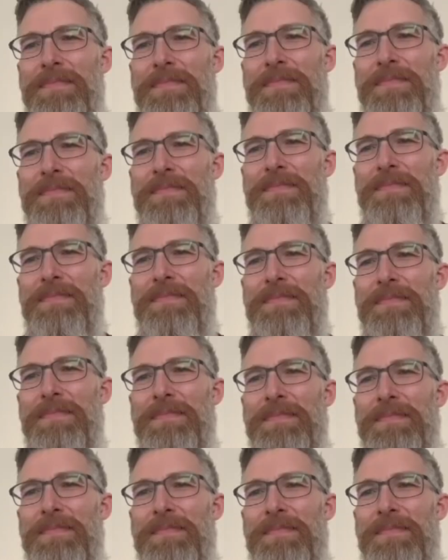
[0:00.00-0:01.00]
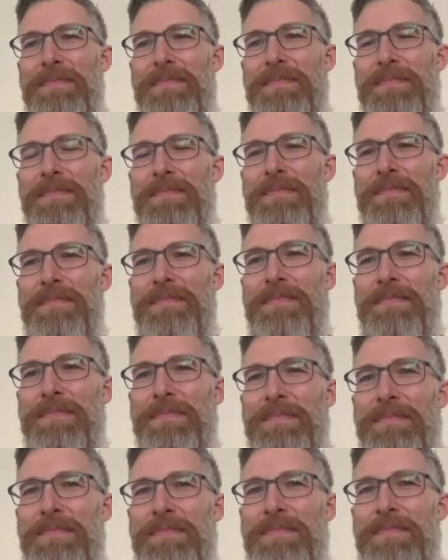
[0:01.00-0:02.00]

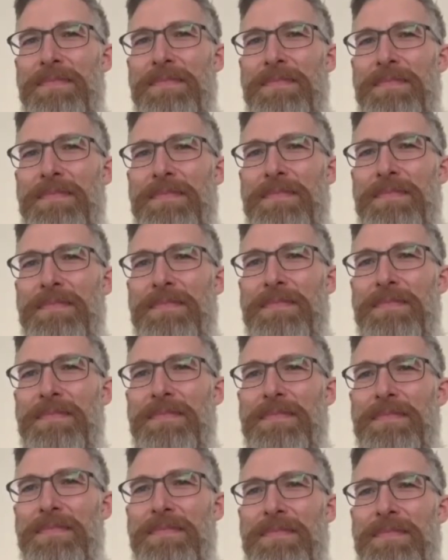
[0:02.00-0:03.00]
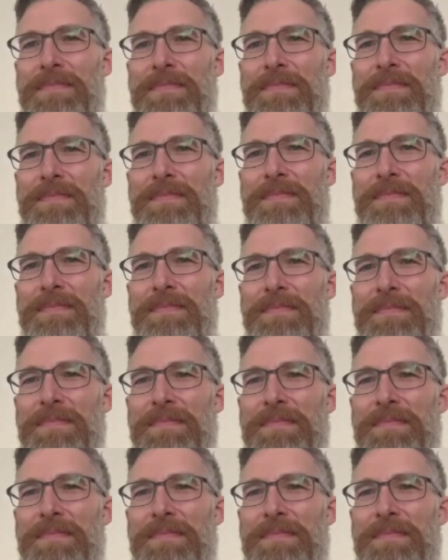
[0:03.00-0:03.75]
The person shown says nothing.